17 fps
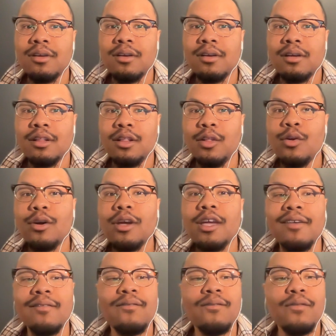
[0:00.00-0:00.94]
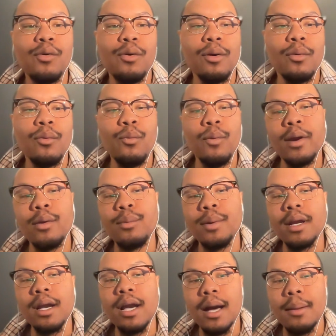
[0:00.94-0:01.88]
looking for where
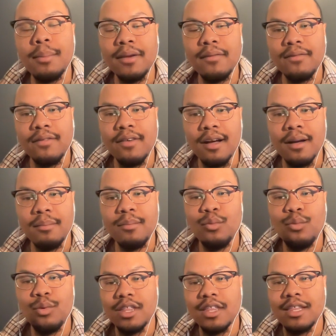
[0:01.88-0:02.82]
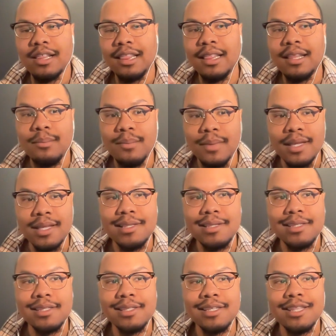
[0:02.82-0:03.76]
we're coming from, which
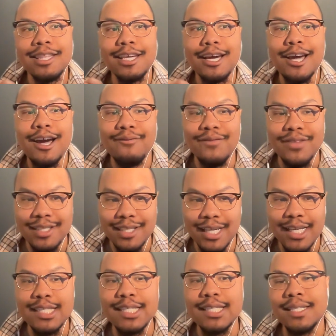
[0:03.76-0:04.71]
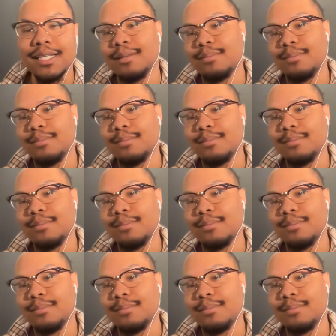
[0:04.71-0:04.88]
limits the conversations in the